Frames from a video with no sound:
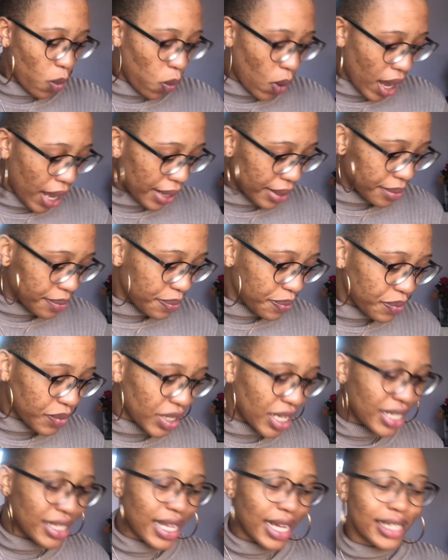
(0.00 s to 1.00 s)
one
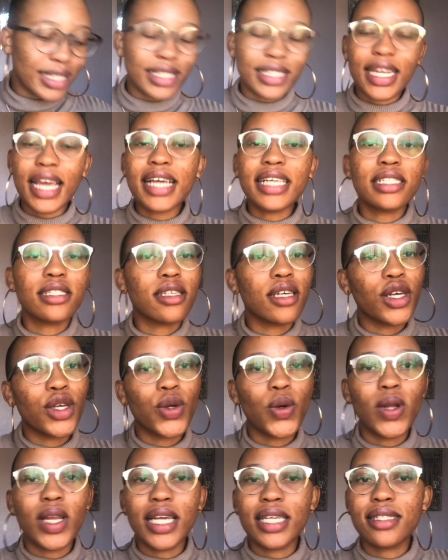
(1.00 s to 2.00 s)
is that date
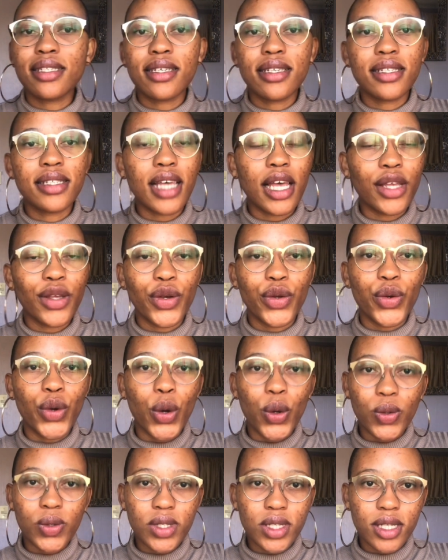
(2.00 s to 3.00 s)
your letters and your
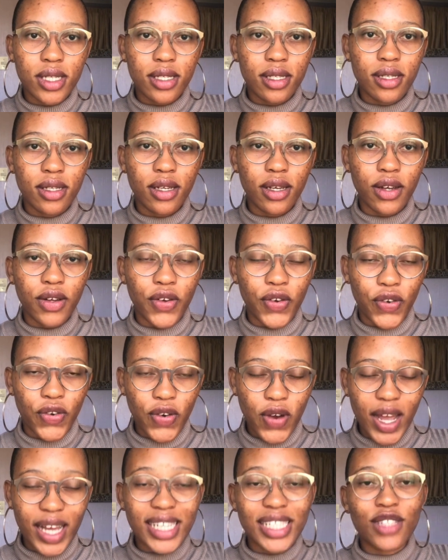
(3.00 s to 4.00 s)
notes,
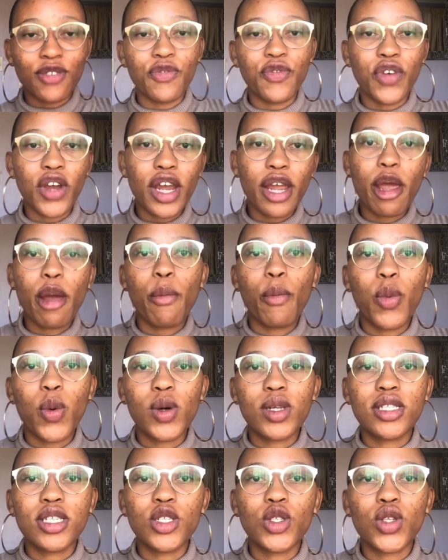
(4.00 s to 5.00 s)
right? It's very
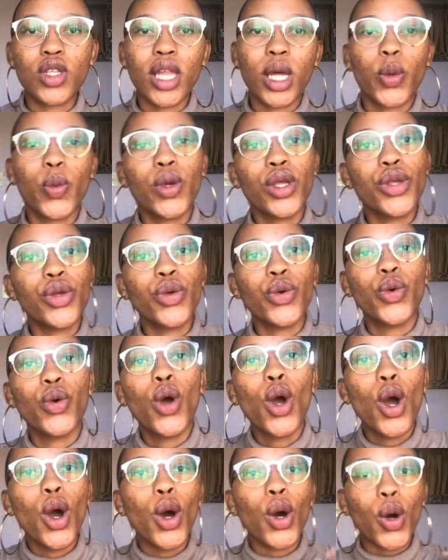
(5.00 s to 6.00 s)
important so that when you
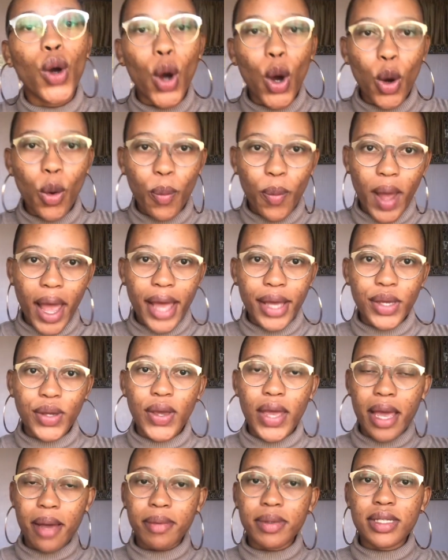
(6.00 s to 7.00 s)
go back,
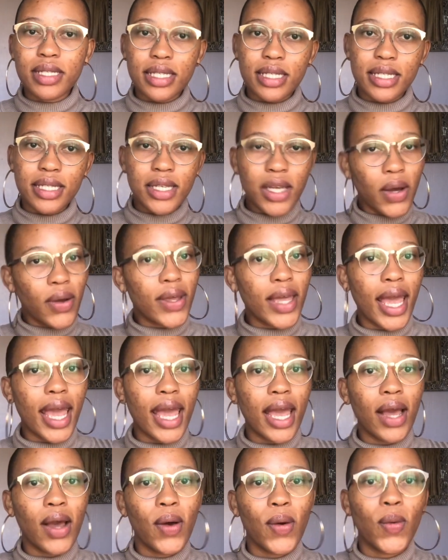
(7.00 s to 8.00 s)
you're able to see,
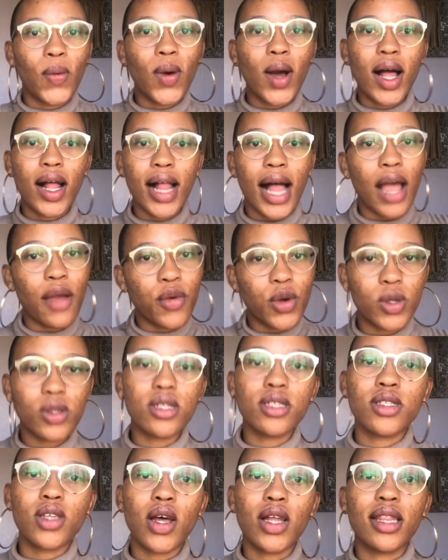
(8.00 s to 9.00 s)
okay, well, I wrote
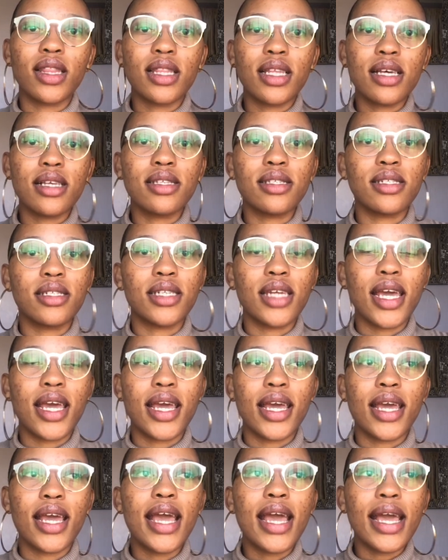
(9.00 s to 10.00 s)
this on this
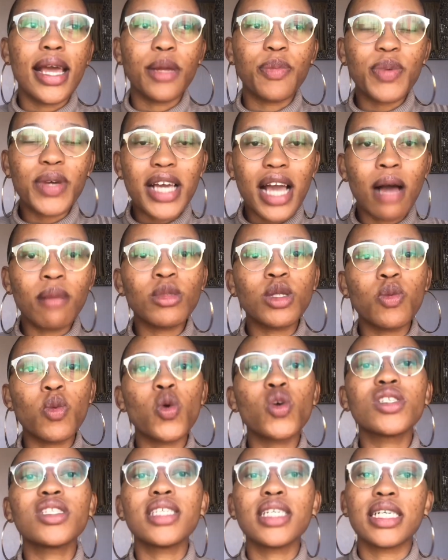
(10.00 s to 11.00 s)
day. It becomes
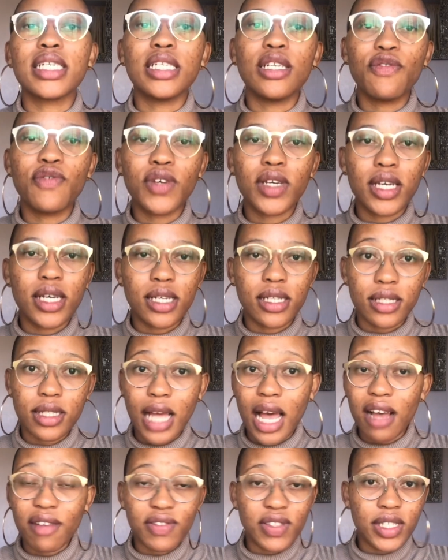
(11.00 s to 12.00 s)
more
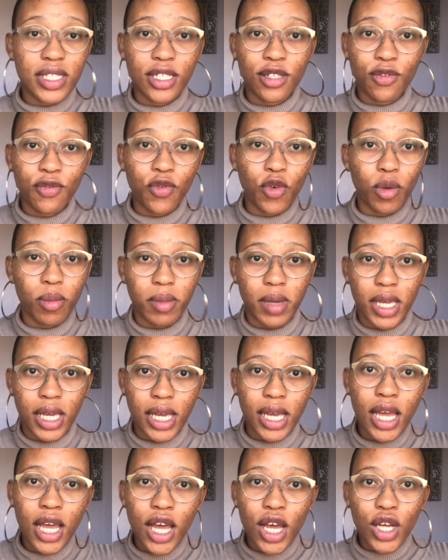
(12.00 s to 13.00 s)
significant, I've seen, for
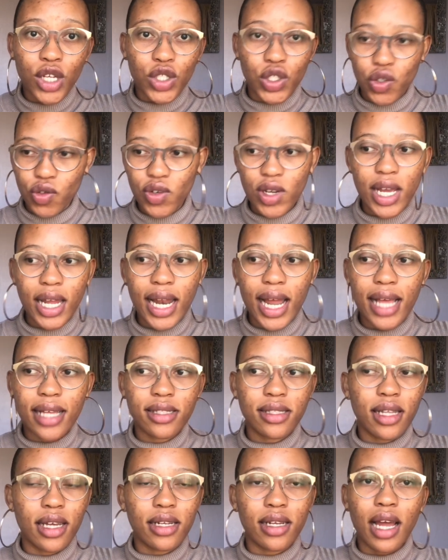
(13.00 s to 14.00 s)
me to
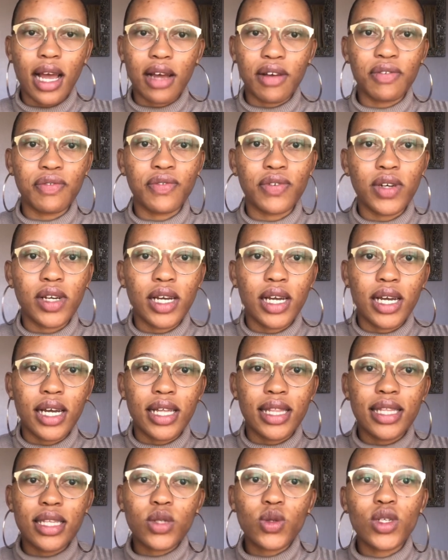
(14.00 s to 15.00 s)
realize that
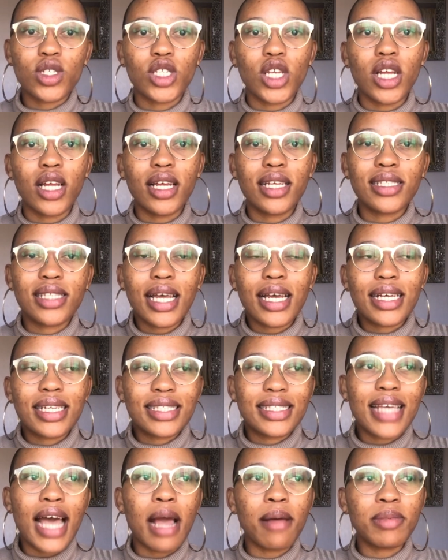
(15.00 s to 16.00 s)
it's like a
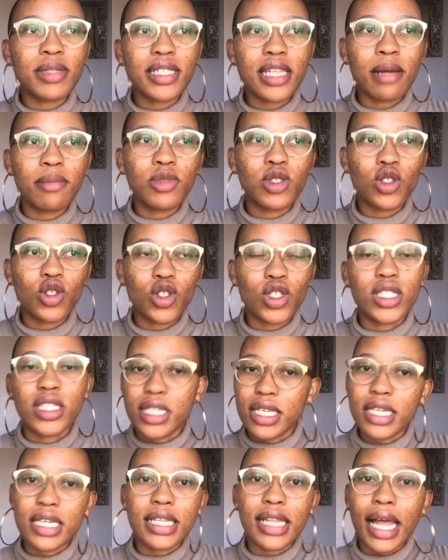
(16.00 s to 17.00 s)
timestamp to
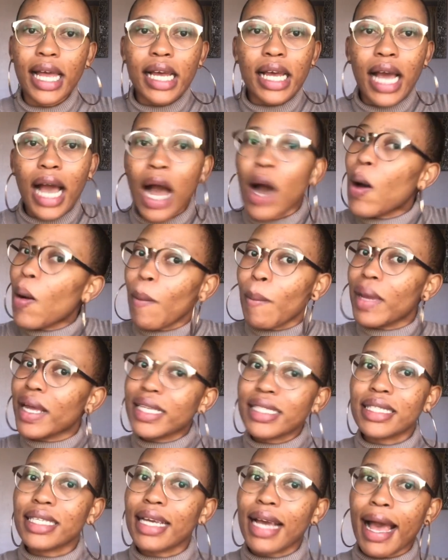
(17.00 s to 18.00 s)
see like how
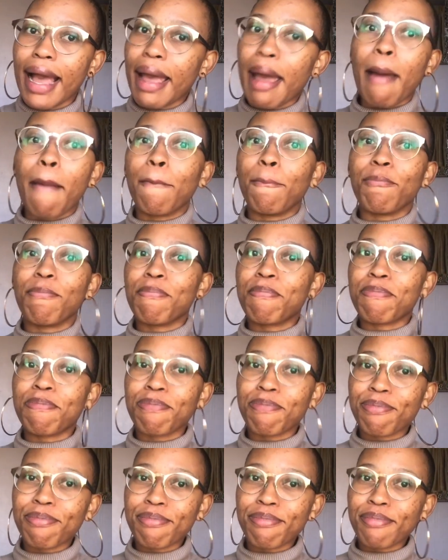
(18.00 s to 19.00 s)
amazing I am.
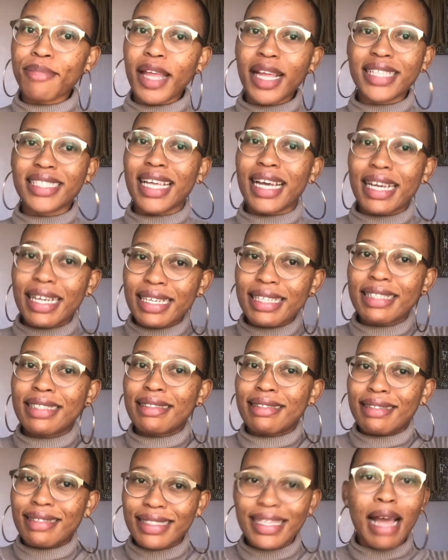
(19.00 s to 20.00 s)
It's like
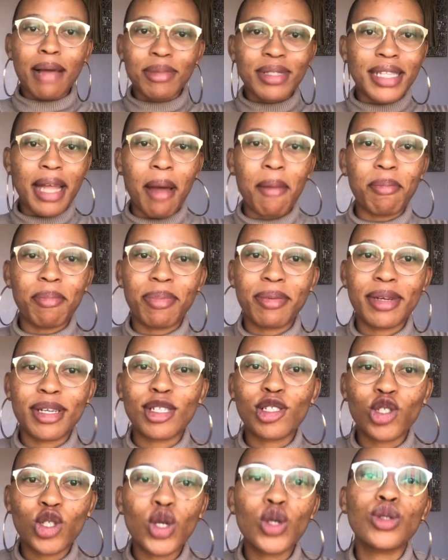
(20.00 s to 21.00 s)
a timestamp.
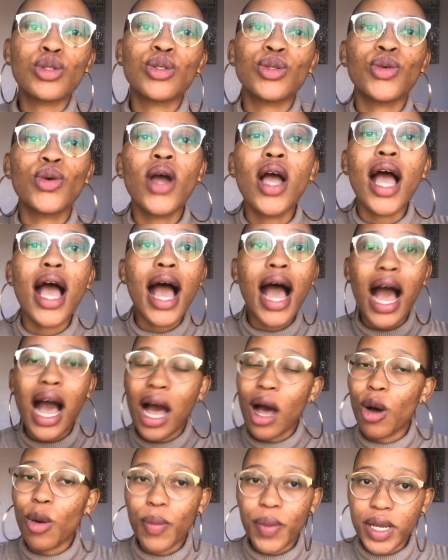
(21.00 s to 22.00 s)
It shows you
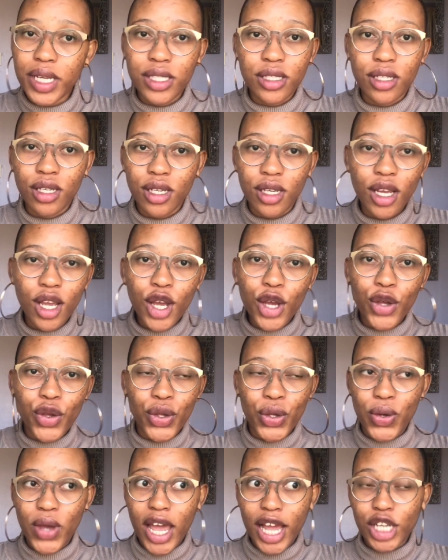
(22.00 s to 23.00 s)
how amazing
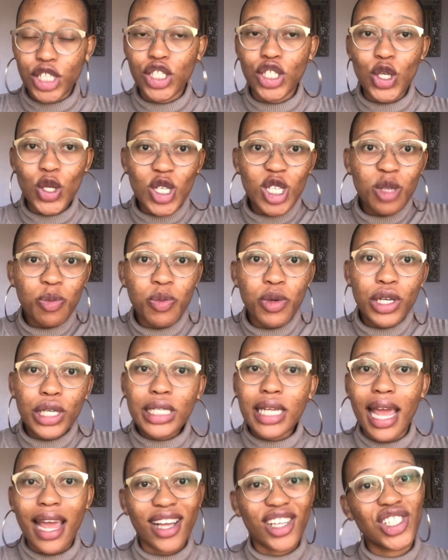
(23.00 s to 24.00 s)
your
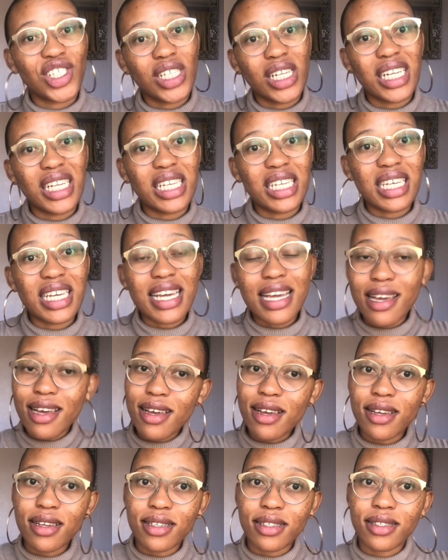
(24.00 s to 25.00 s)
spirit actually
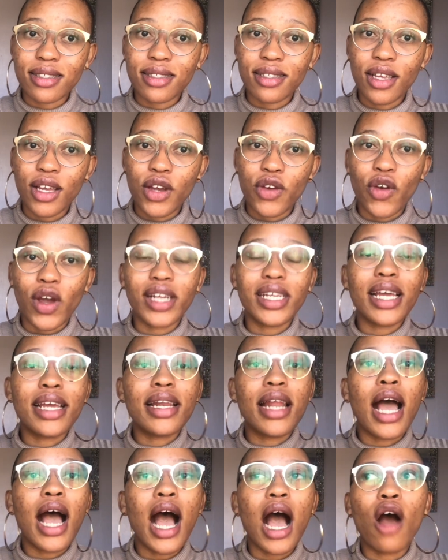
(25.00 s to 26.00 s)
is, right?
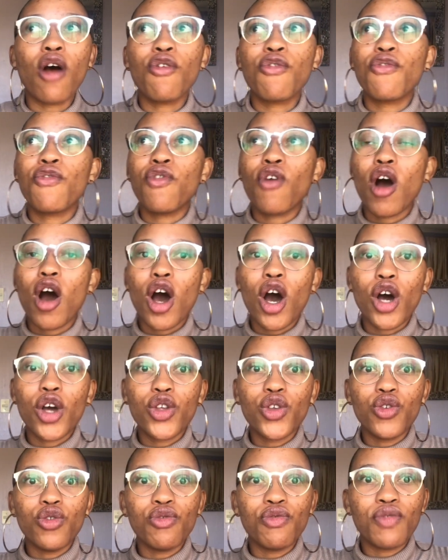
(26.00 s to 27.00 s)
And how far
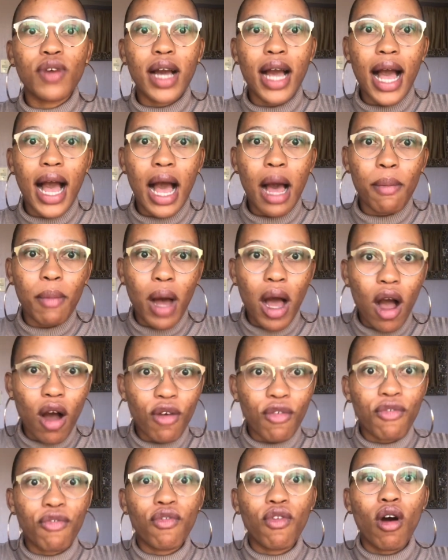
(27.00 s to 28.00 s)
you've come,
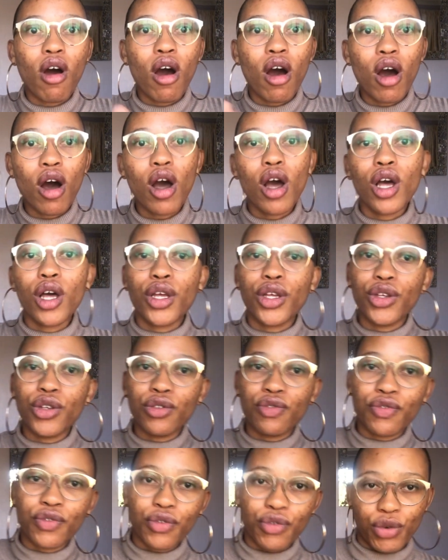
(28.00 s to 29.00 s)
how far
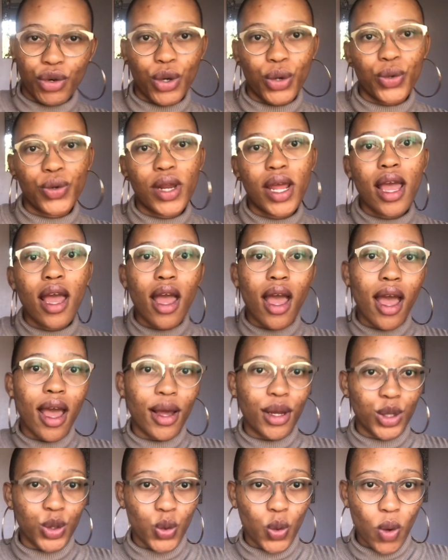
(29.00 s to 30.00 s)
you've grown
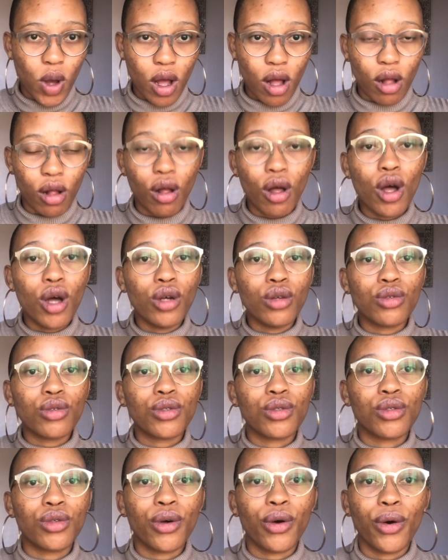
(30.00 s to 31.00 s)
as well.
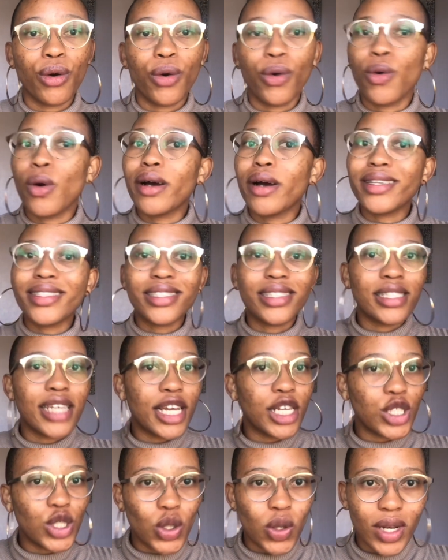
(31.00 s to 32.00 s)
So
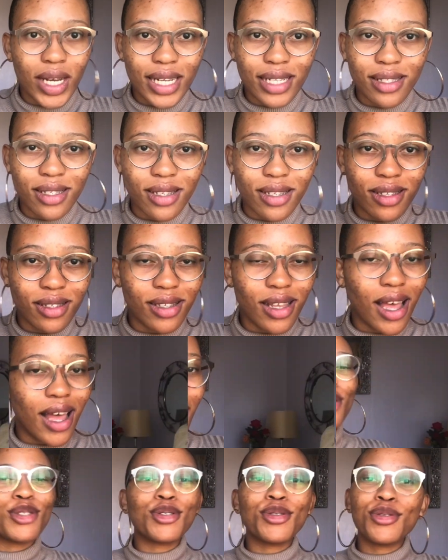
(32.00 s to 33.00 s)
date your letters.
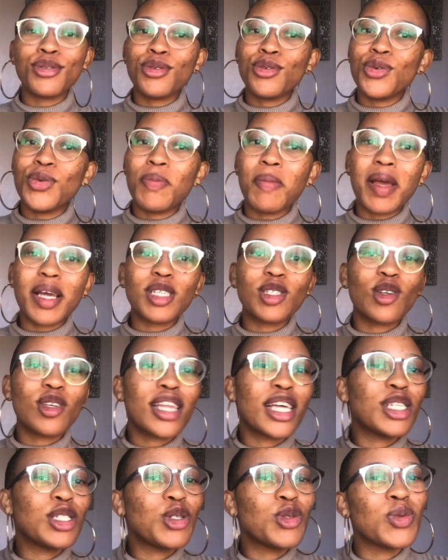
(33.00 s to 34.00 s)
Number two, make sure
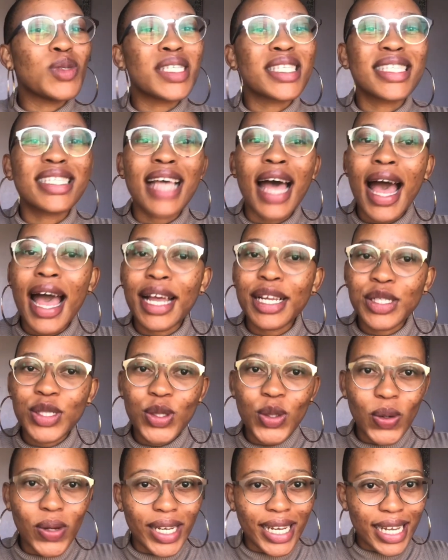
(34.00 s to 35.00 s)
that you sign
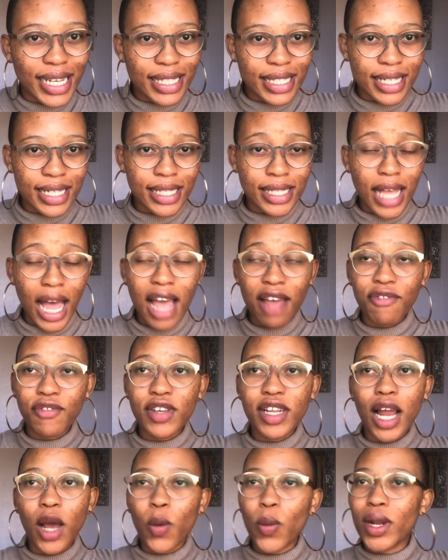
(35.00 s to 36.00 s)
your letters. I
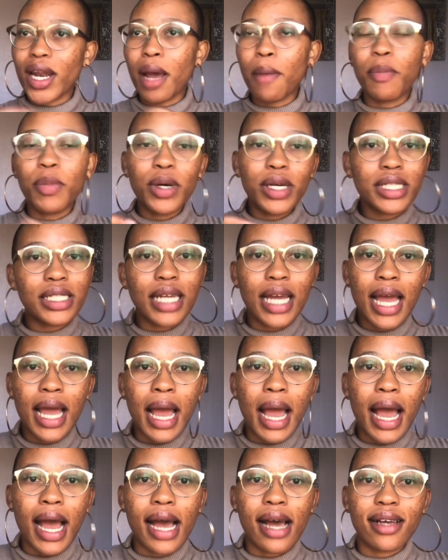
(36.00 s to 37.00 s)
feel like when I put
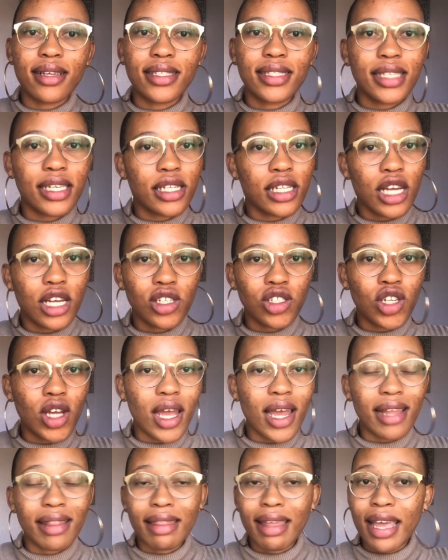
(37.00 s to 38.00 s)
a signature
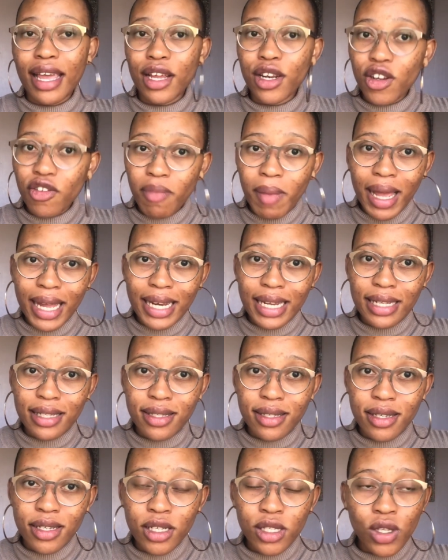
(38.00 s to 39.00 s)
at the end of my
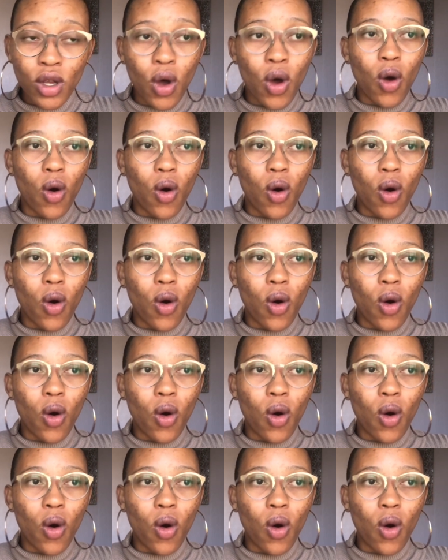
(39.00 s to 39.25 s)
letters